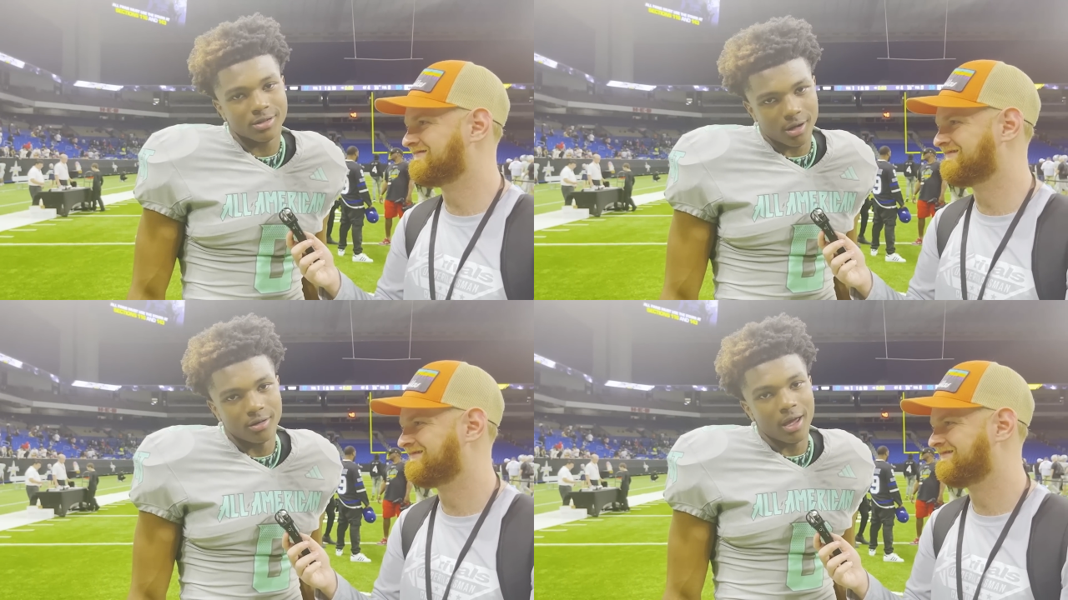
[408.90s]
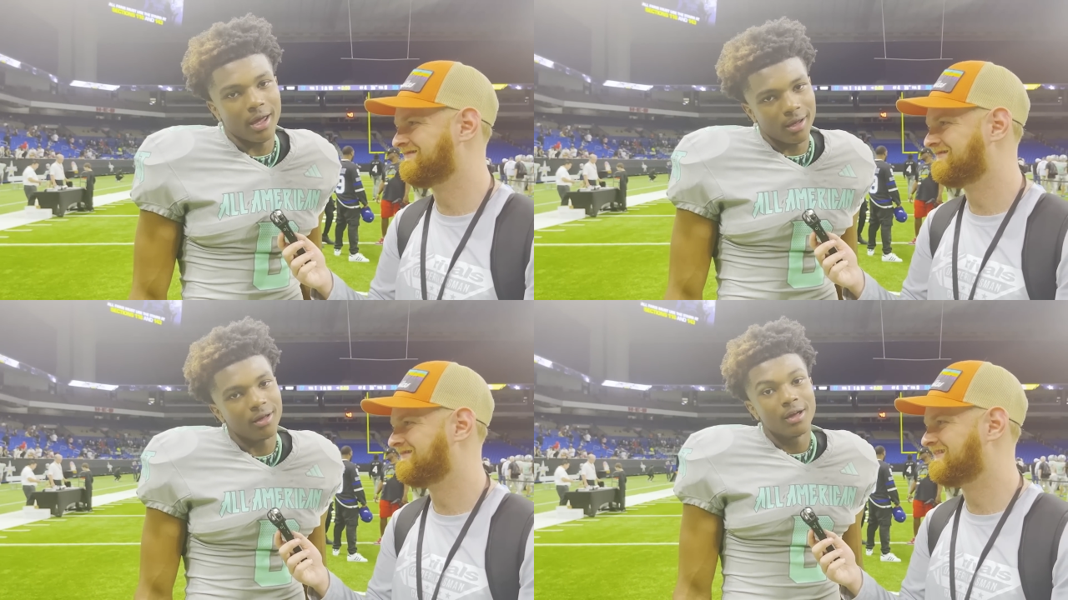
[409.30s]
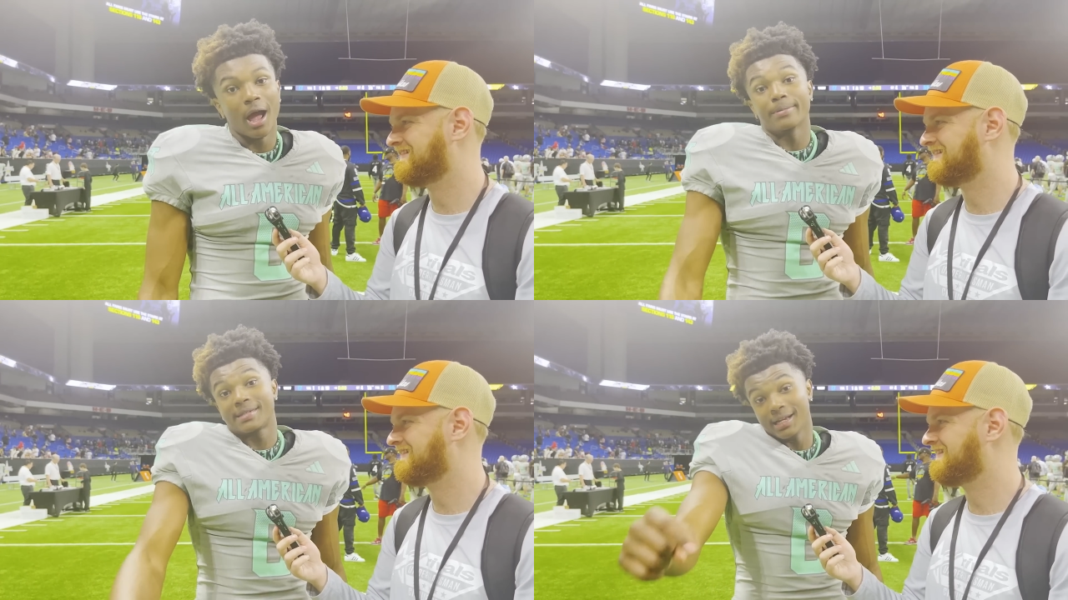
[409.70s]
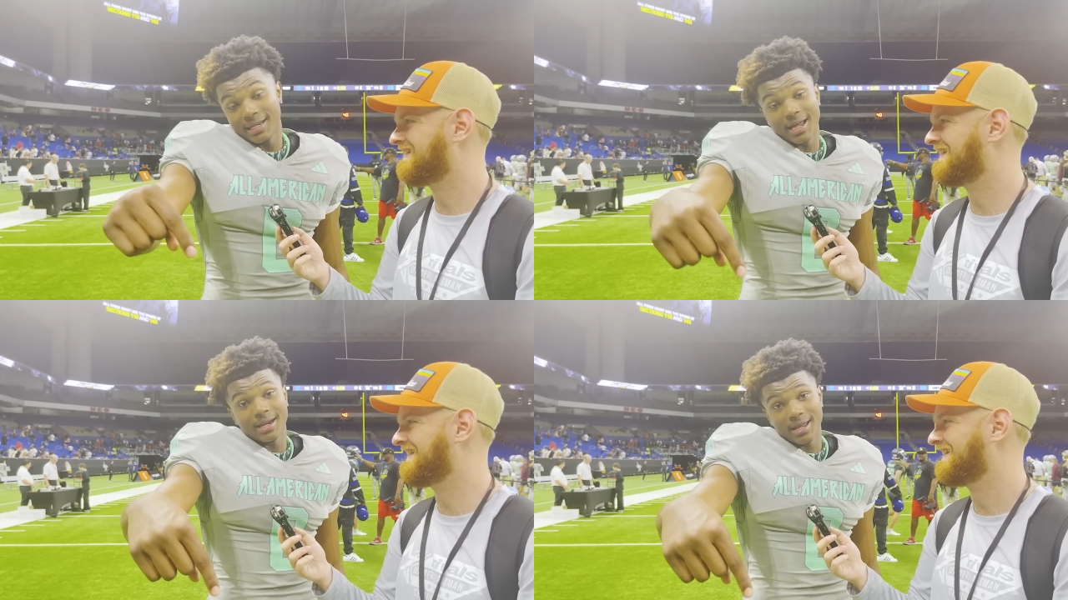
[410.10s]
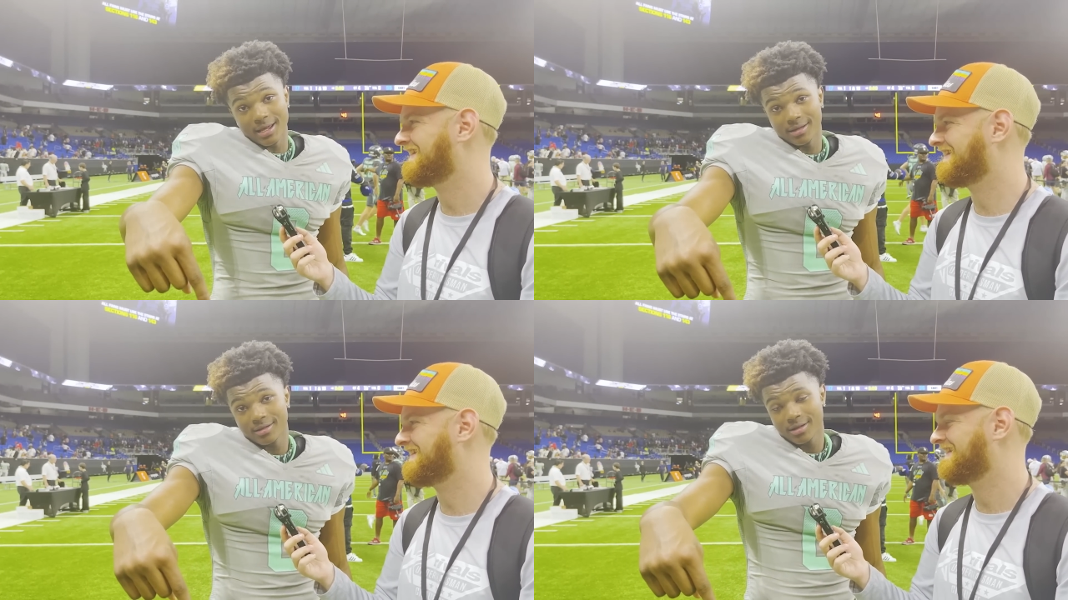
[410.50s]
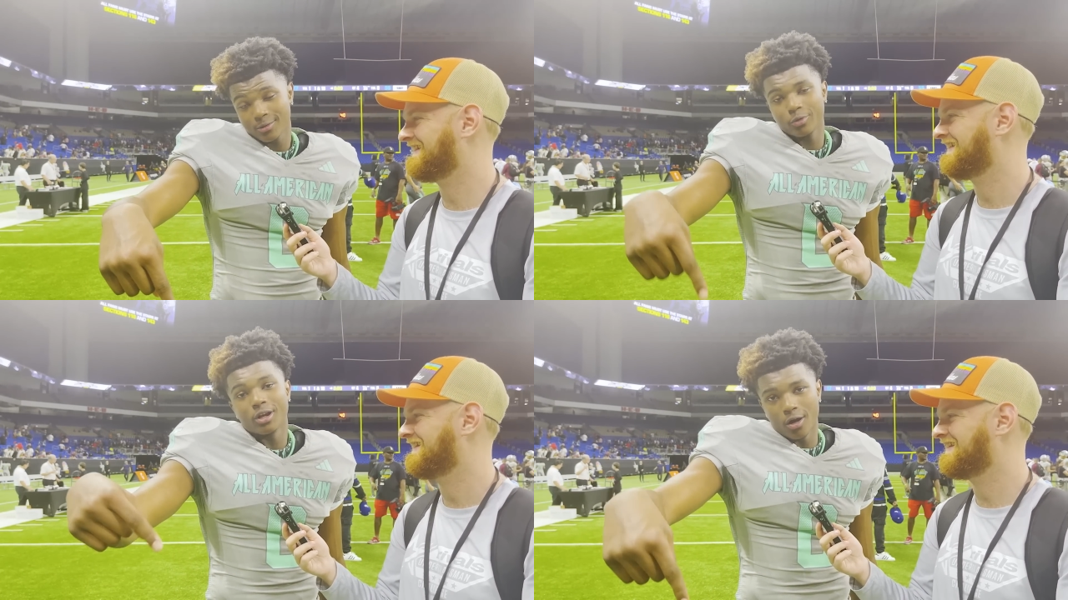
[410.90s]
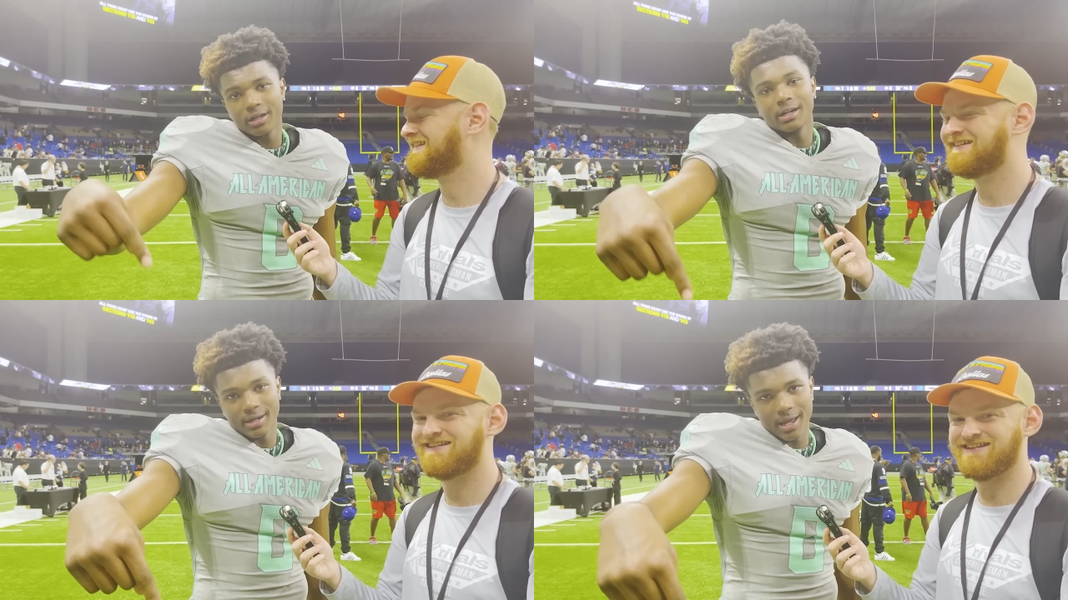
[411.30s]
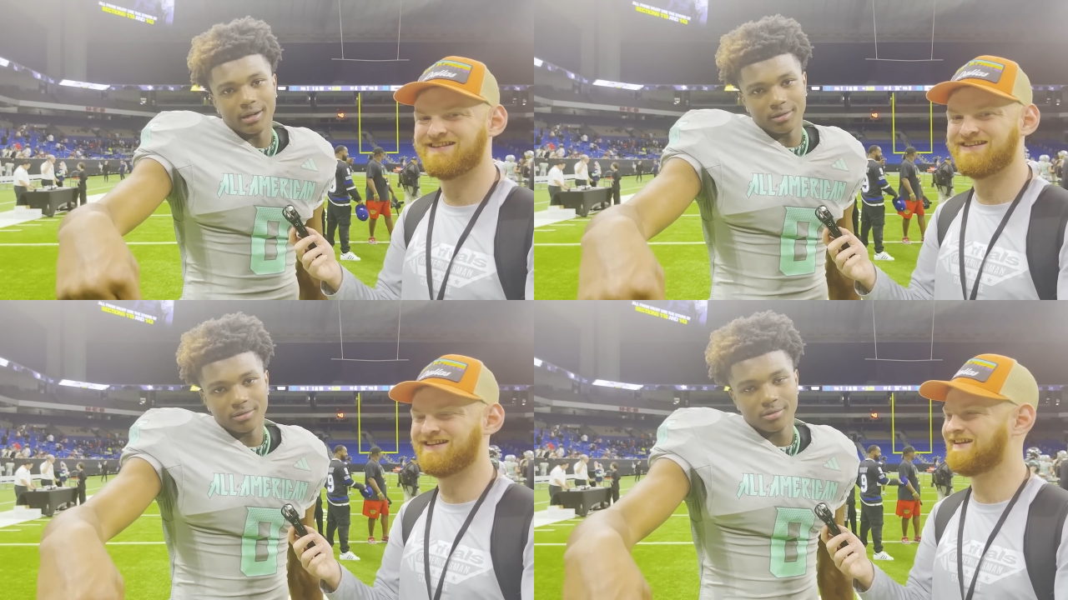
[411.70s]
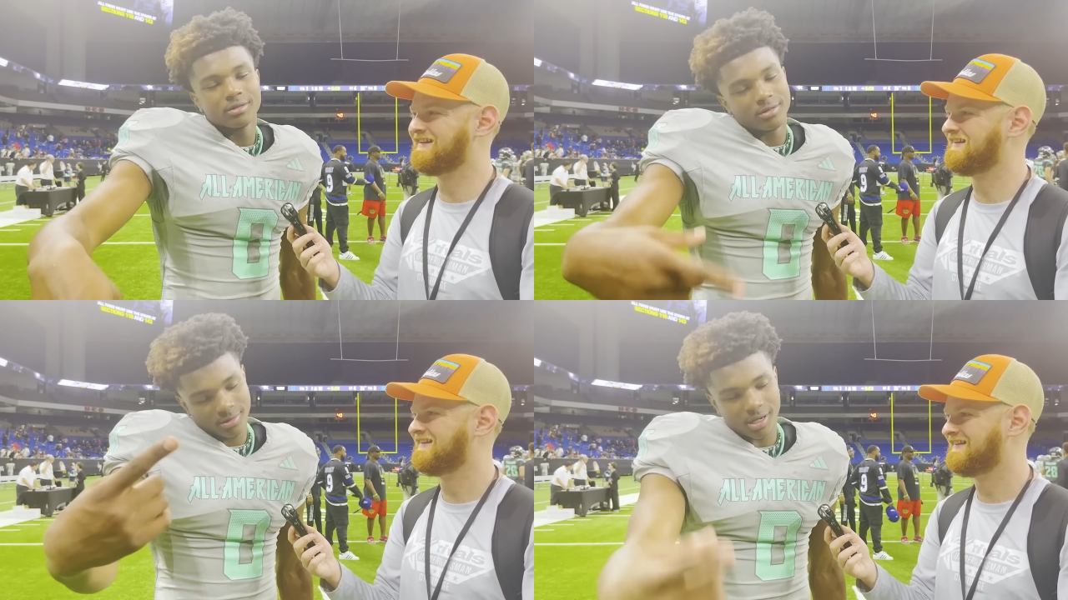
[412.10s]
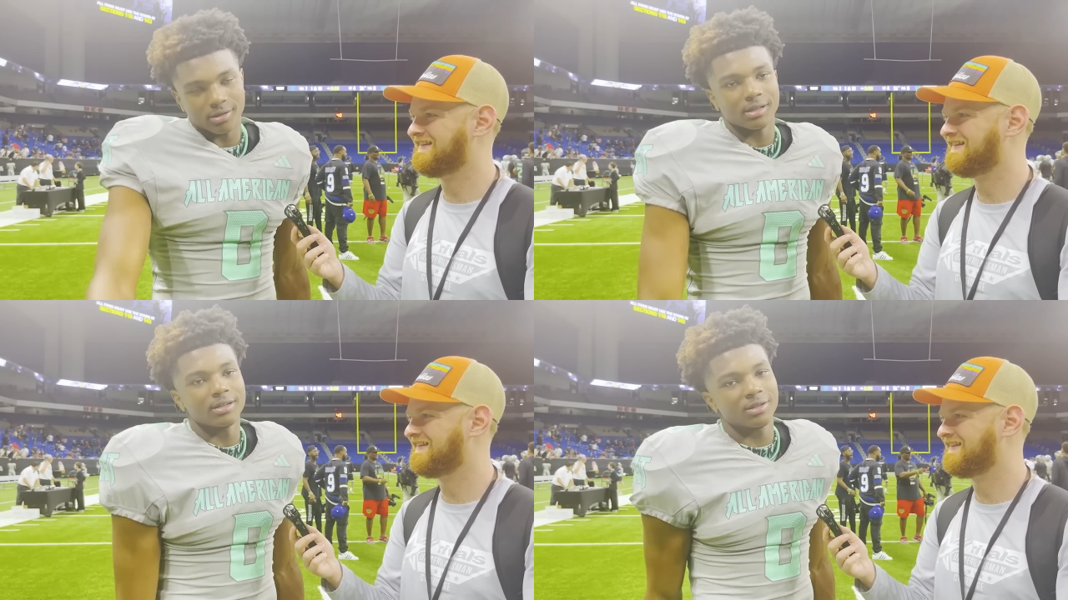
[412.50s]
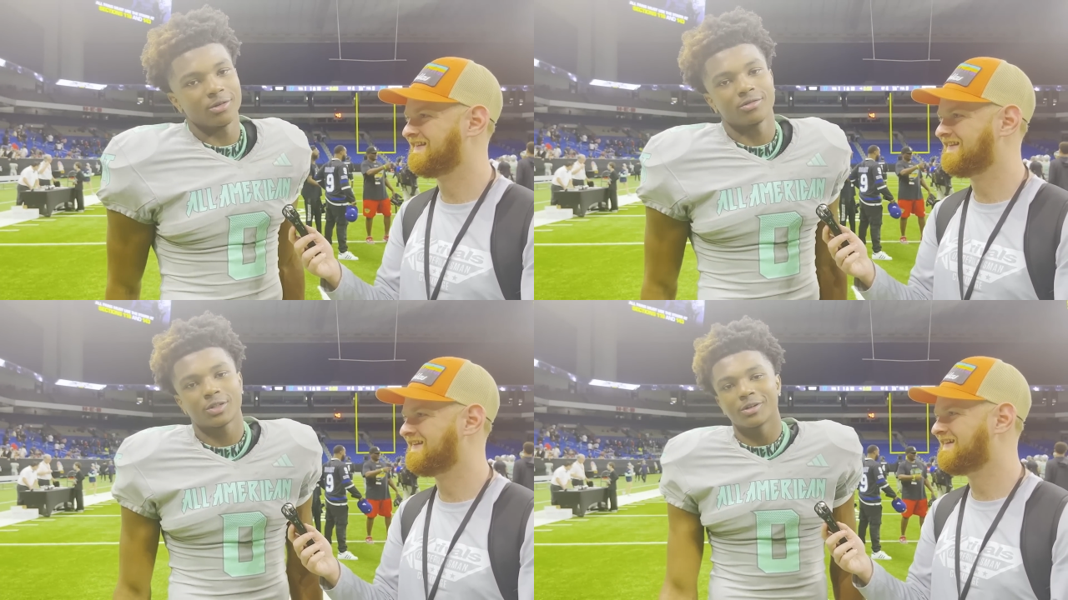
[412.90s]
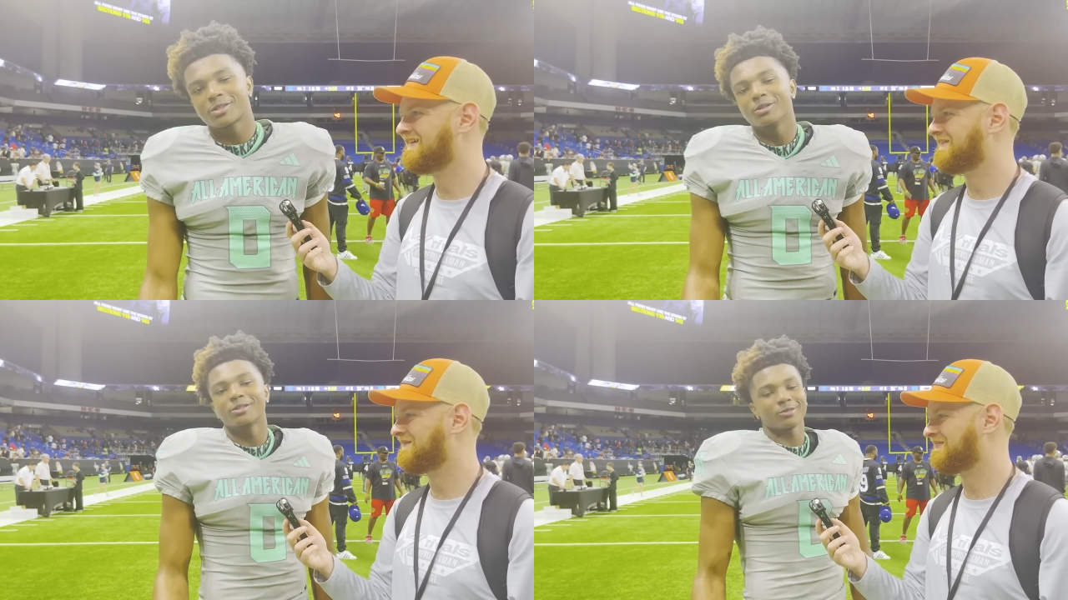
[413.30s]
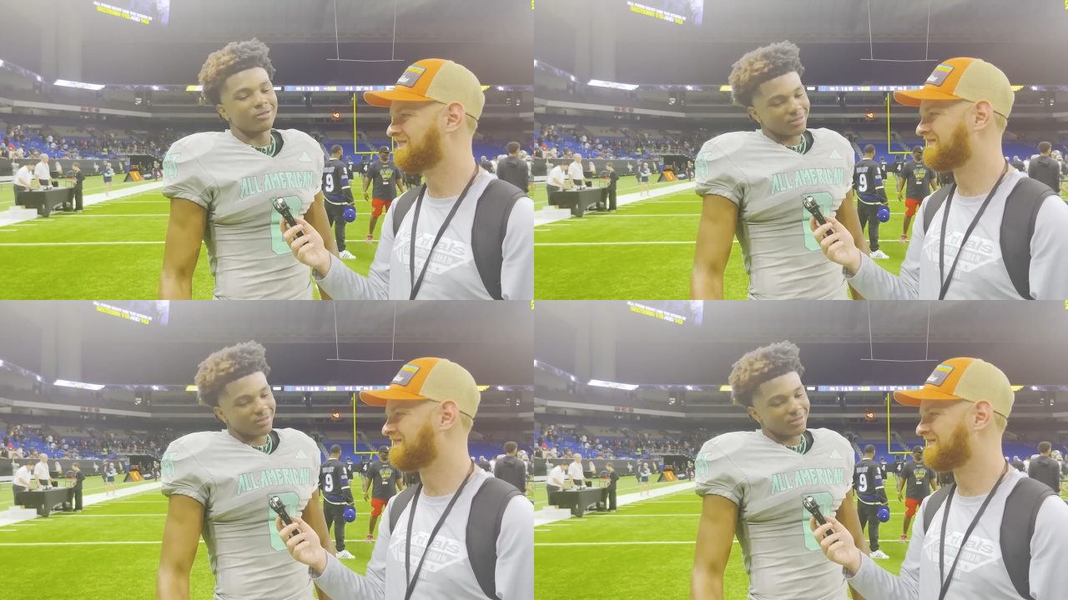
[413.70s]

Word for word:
Speaker 1: So hey, I'm telling y'all now, we gonna get a natty. So stay tuned. 2023. Go!